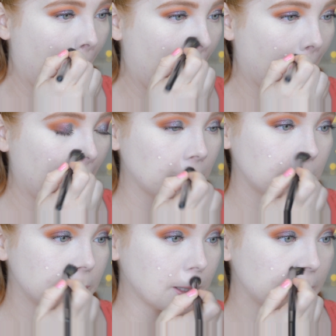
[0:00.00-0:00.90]
because
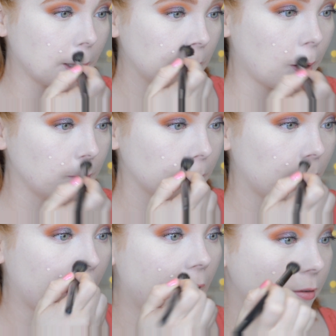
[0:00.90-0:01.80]
it says it can
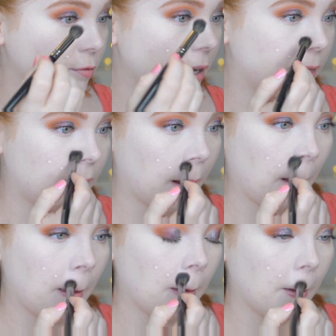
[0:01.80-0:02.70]
cover
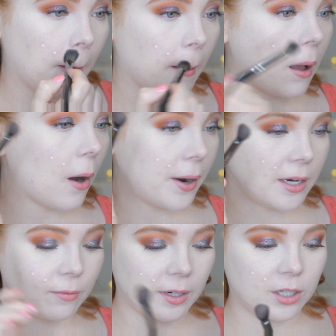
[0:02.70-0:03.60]
everything. Oh, I
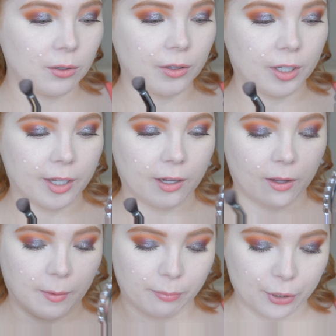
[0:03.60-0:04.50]
didn't read you the
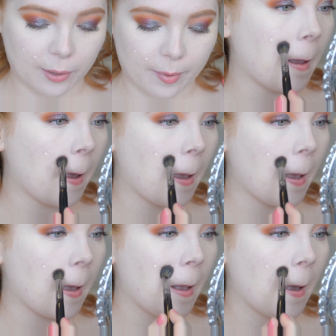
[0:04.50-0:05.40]
little blurb about the
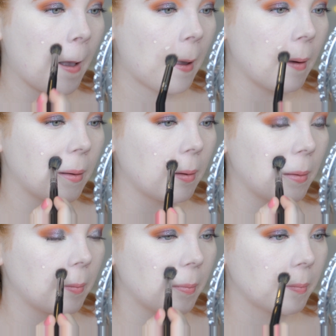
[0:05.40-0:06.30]
concealer. I'll do that in
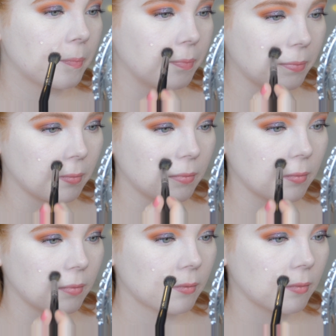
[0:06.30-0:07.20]
a second.
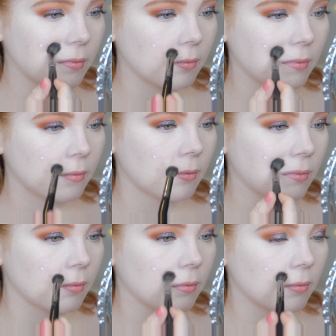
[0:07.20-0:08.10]
It's a little too
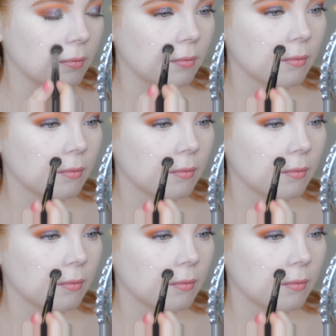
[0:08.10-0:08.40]
light